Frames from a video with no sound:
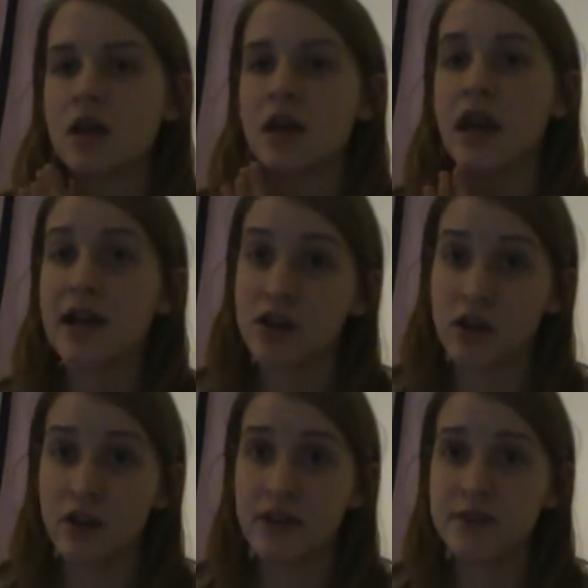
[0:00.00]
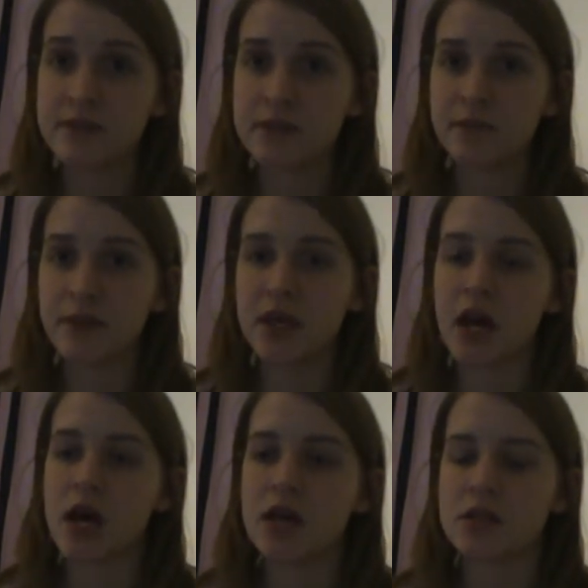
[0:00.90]
Kind of nervous
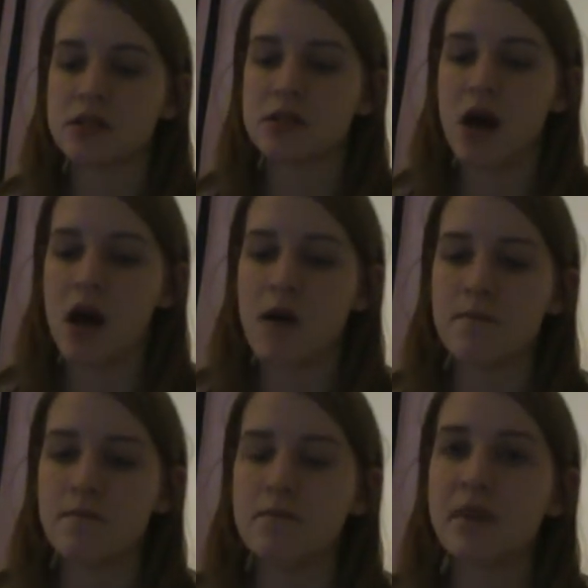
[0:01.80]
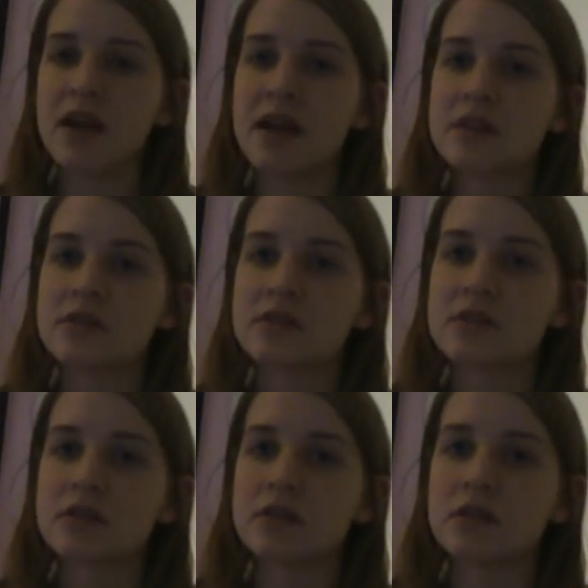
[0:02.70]
because Mondays
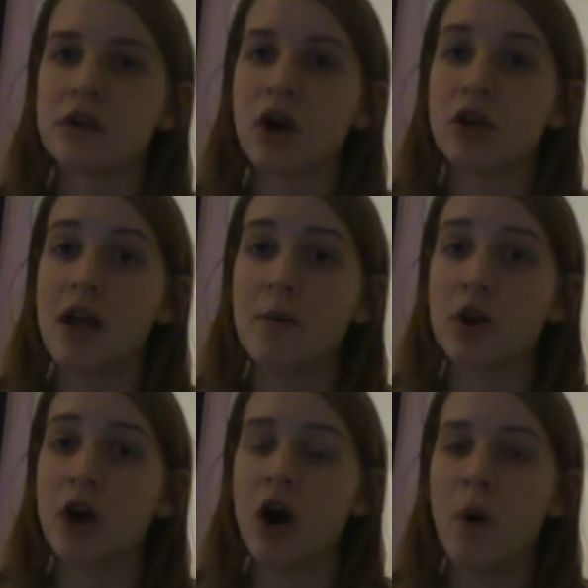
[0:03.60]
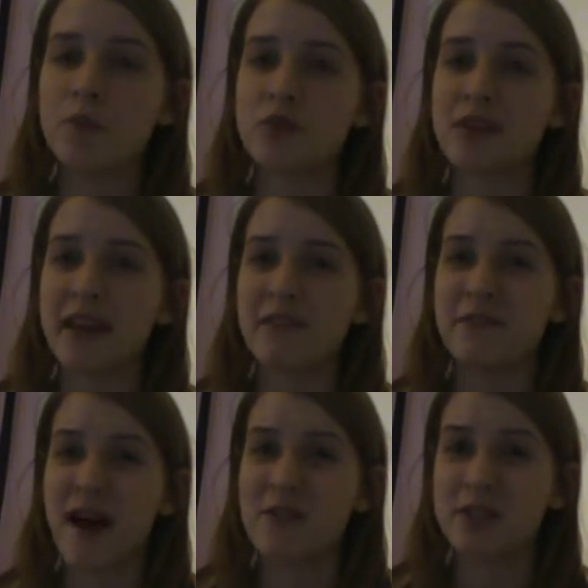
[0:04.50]
are a lot more calm. There's only like
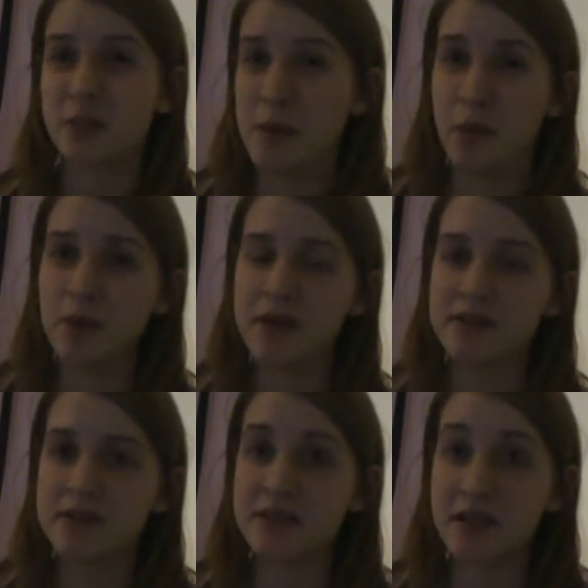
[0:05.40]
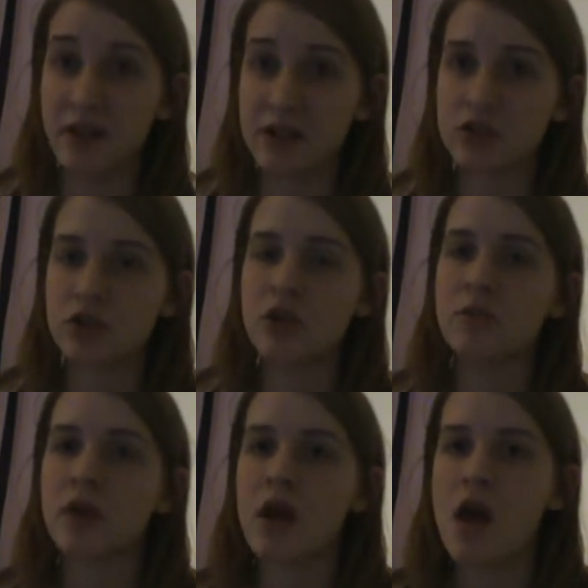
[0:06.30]
5 or 6 people because it's the advanced group.
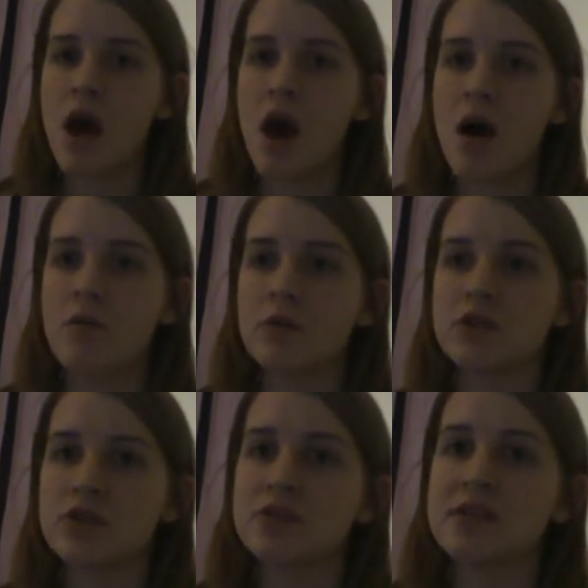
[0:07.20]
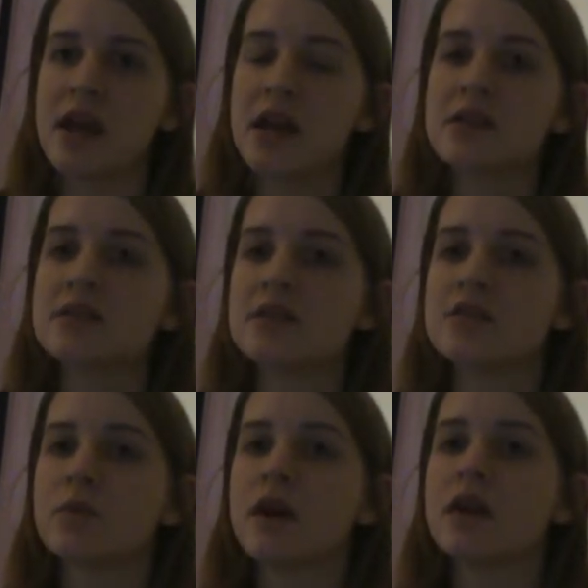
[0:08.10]
Tuesdays
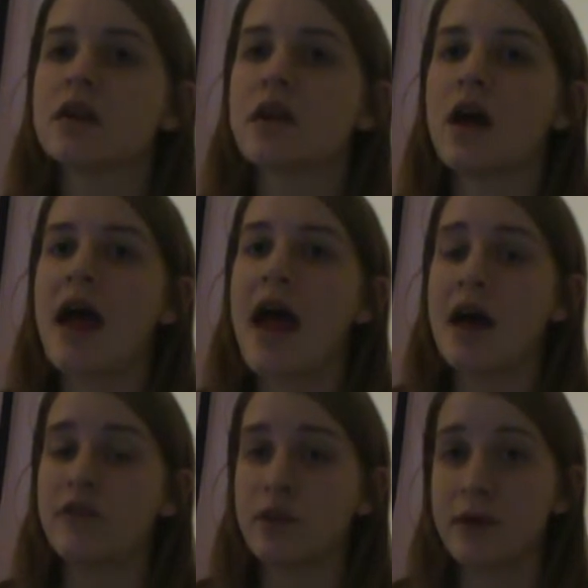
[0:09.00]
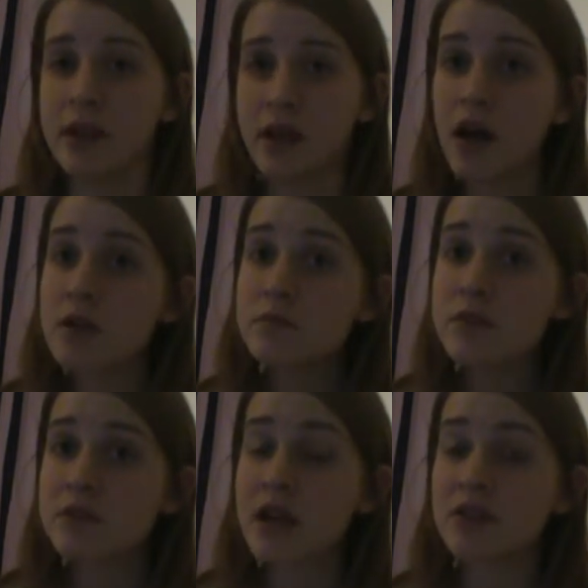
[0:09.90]
is when everybody
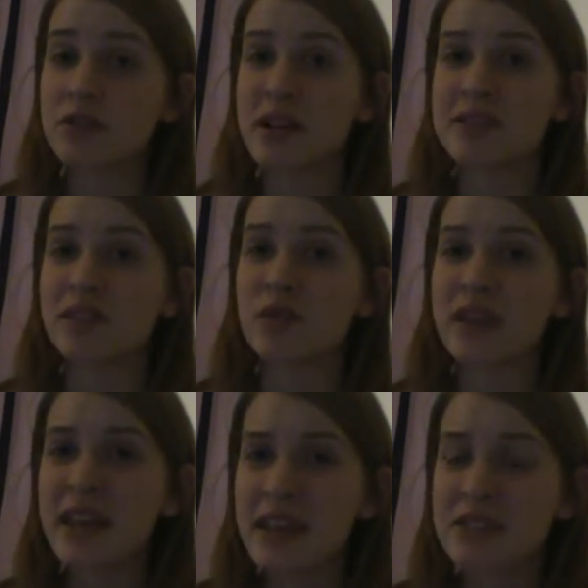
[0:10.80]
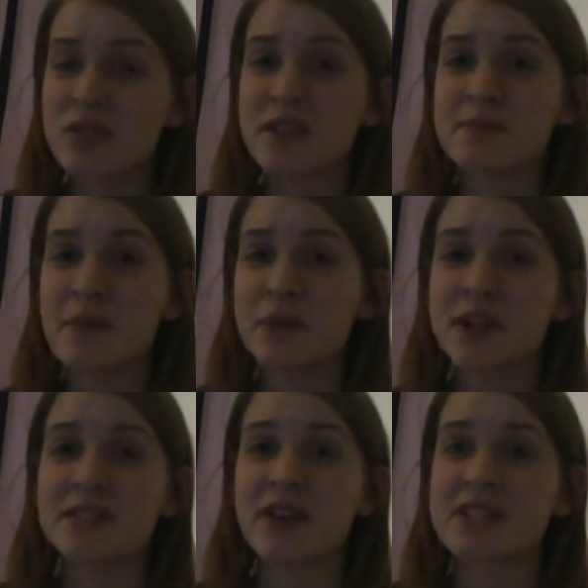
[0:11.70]
comes and there's lots of little kids, there's lots of people,
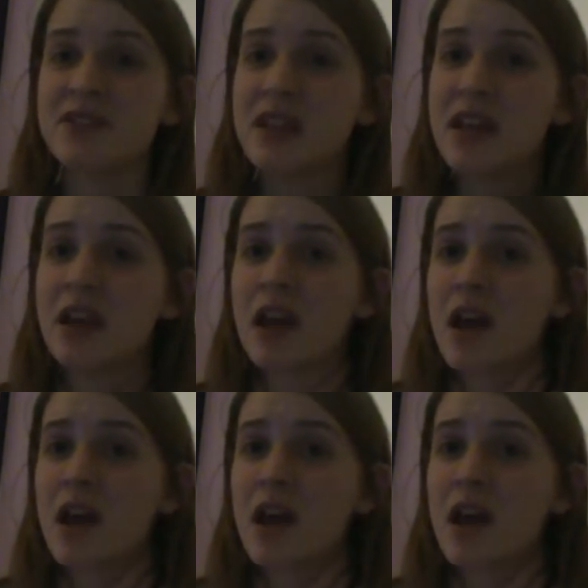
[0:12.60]
lots of activity.